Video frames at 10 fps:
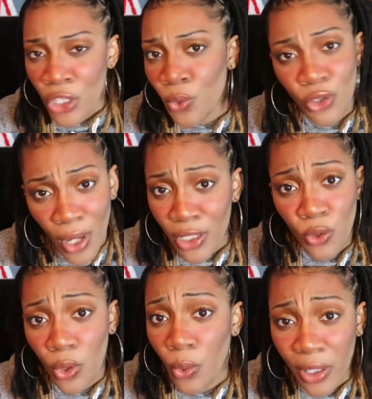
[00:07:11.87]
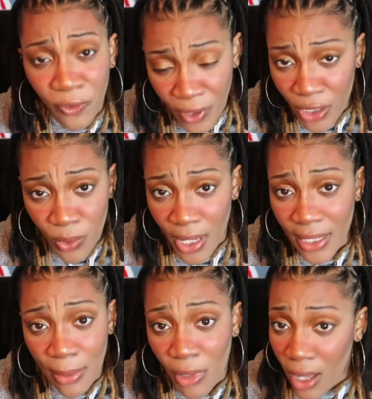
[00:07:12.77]
You was trying to do a quick fix when you
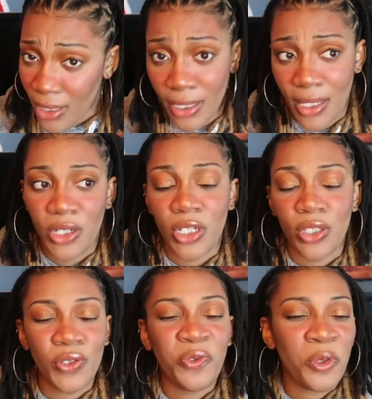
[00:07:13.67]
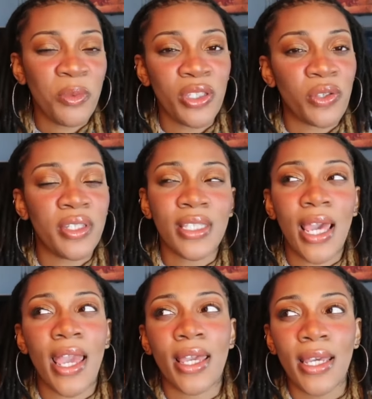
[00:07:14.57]
had them lock extensions. You feel me? So it's
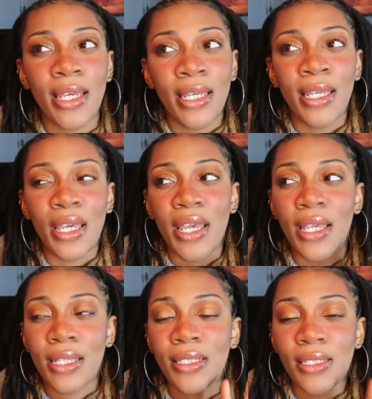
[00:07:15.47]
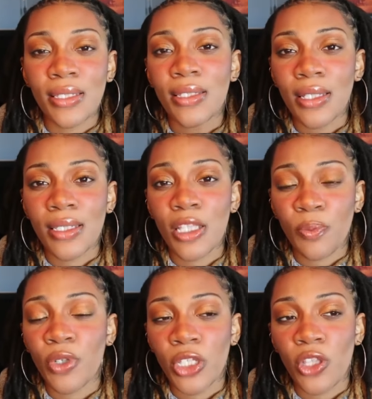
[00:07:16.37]
like, it's a
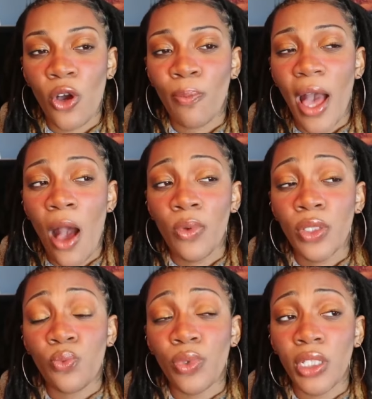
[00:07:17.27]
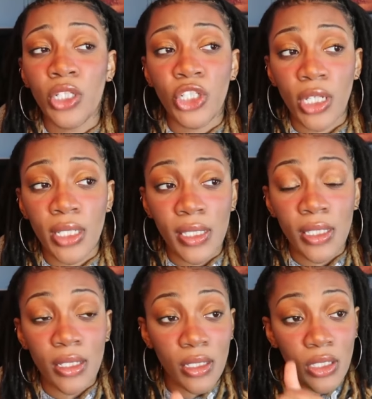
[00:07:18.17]
slippery slope. I would really
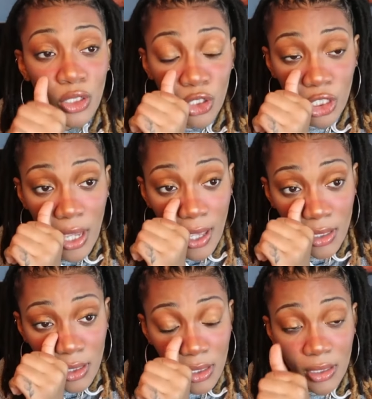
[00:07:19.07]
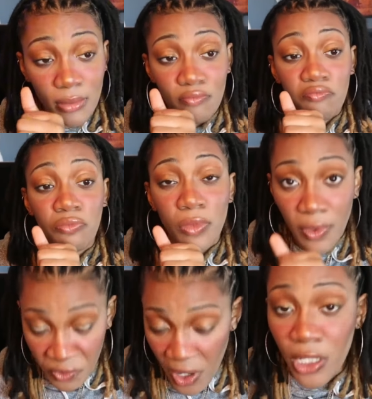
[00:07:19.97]
just suggest
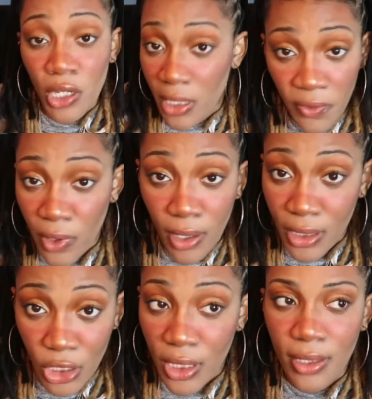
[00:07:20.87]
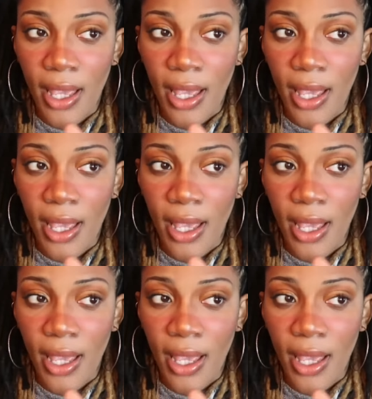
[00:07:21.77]
finding yourself a loctician.